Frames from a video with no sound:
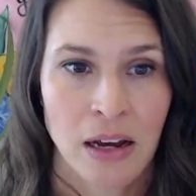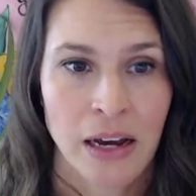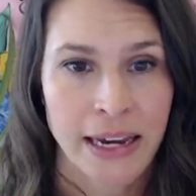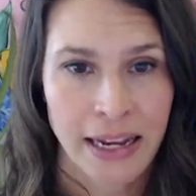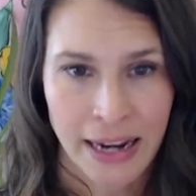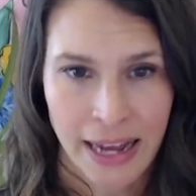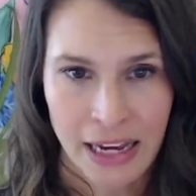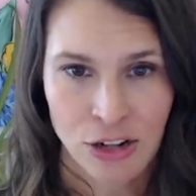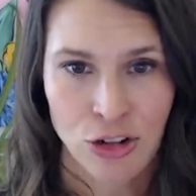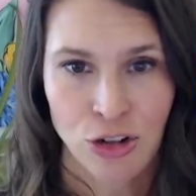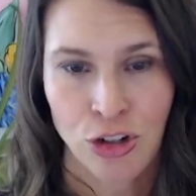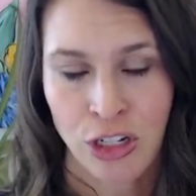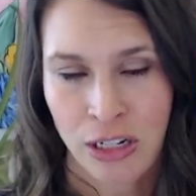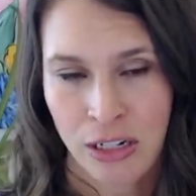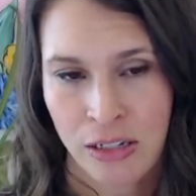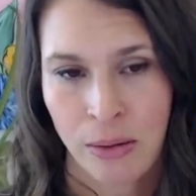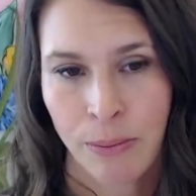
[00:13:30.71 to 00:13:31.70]
again
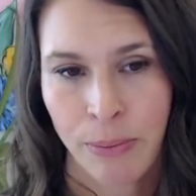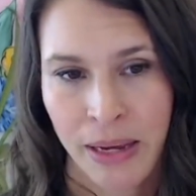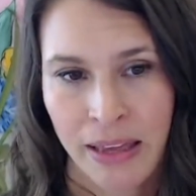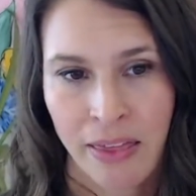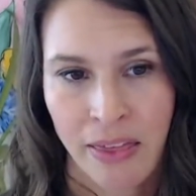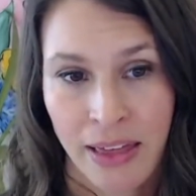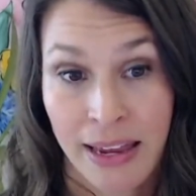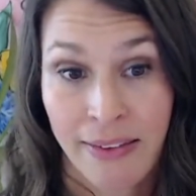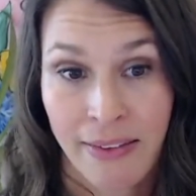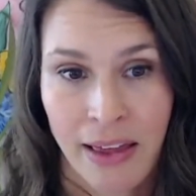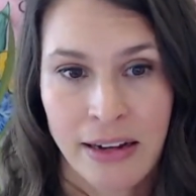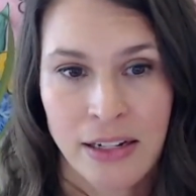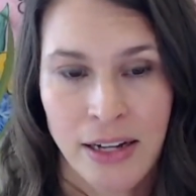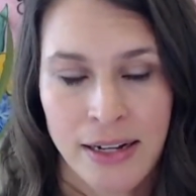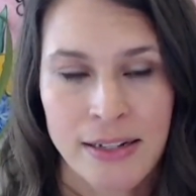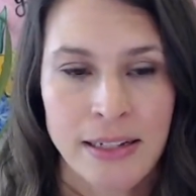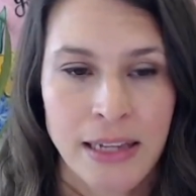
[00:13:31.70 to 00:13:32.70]
estrogen is a big thing that
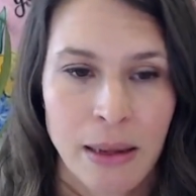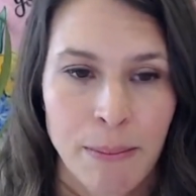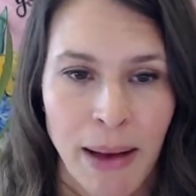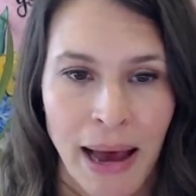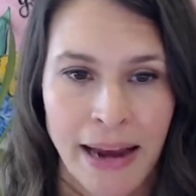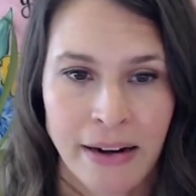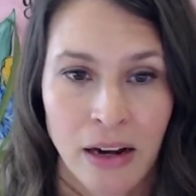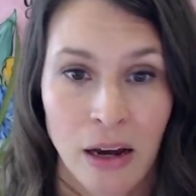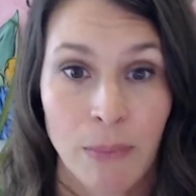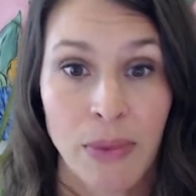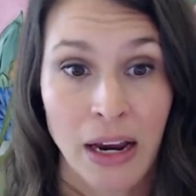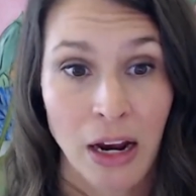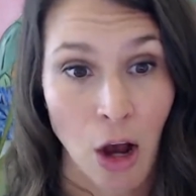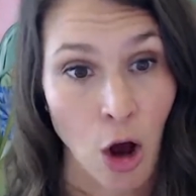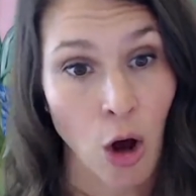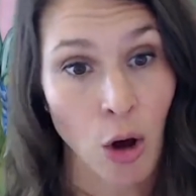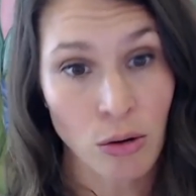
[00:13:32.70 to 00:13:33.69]
does get backed up that
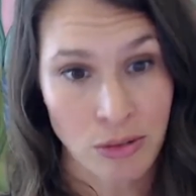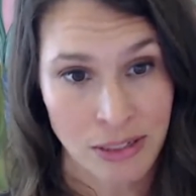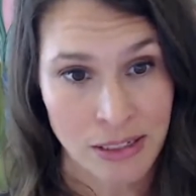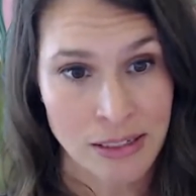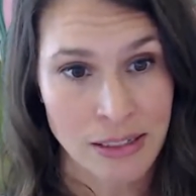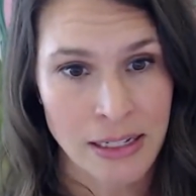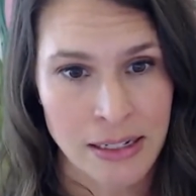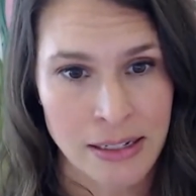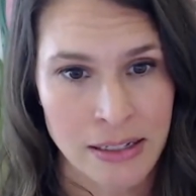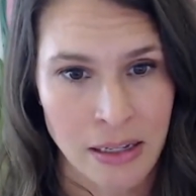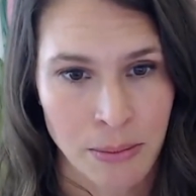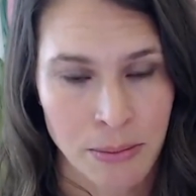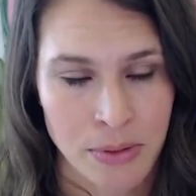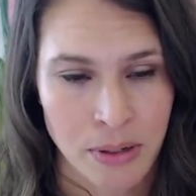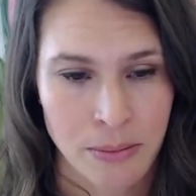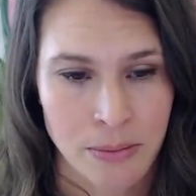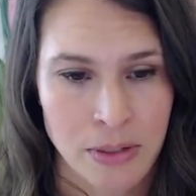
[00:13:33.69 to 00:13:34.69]
causes these
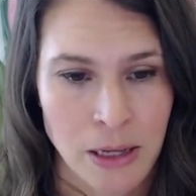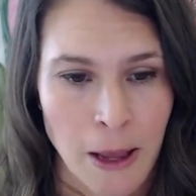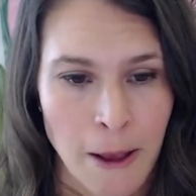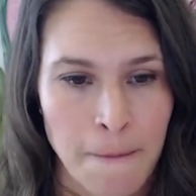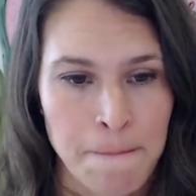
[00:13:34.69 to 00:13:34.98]
symptoms.